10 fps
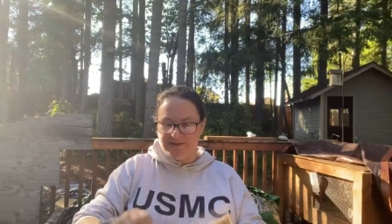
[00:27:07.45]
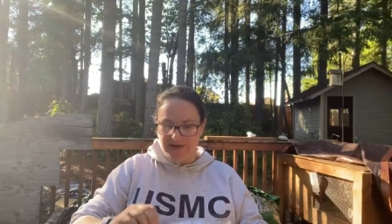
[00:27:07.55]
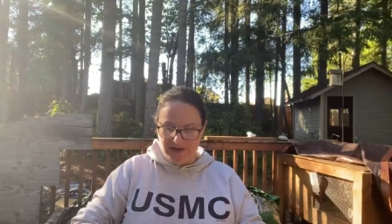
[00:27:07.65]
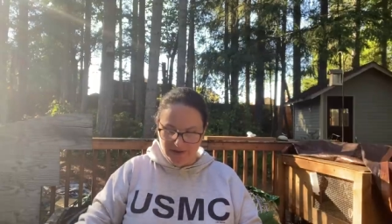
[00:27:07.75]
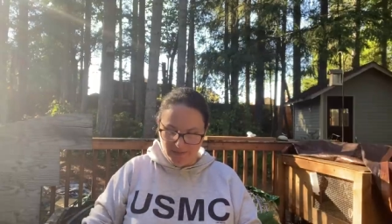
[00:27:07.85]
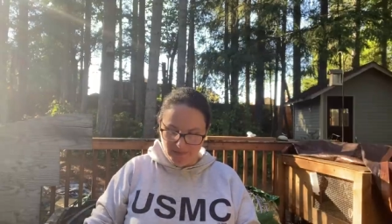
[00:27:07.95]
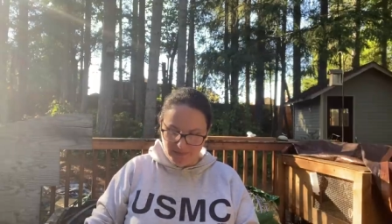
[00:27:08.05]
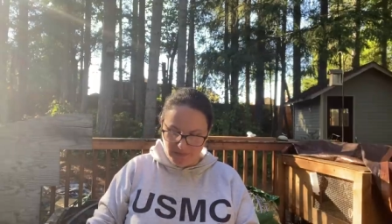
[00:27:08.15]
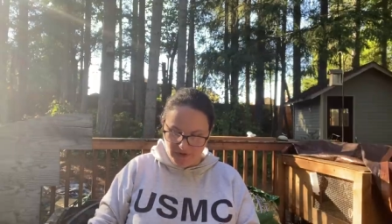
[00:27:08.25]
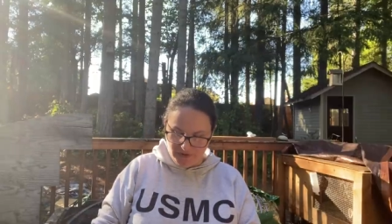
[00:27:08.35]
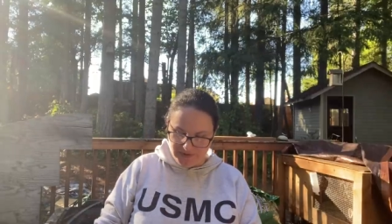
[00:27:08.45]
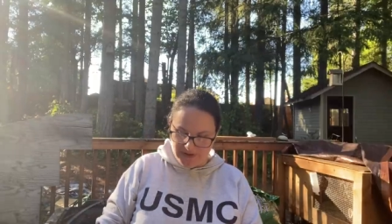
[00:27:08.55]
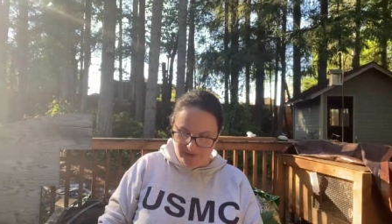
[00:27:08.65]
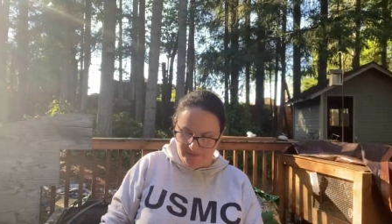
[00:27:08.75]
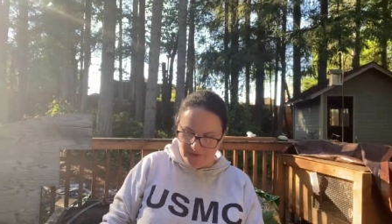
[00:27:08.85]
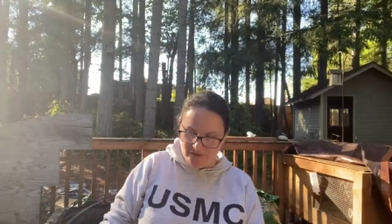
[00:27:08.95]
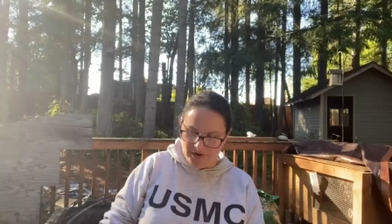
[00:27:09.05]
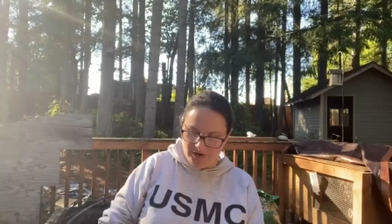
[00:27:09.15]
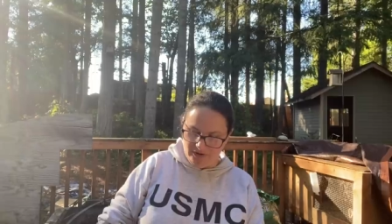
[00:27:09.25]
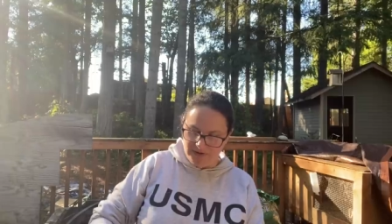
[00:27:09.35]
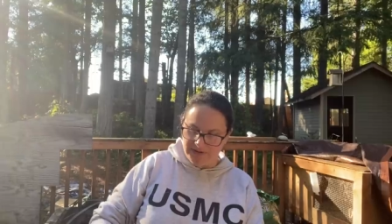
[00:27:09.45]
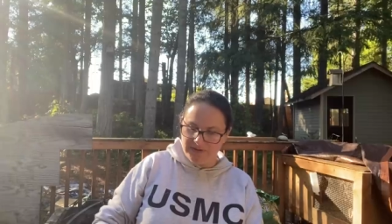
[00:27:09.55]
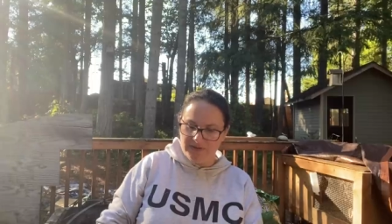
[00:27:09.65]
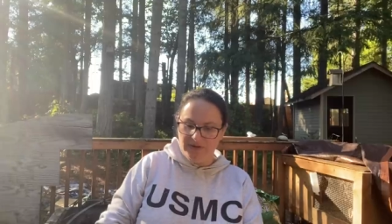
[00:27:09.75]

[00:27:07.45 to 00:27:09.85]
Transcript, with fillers: um, you're, sorry for the crinkles.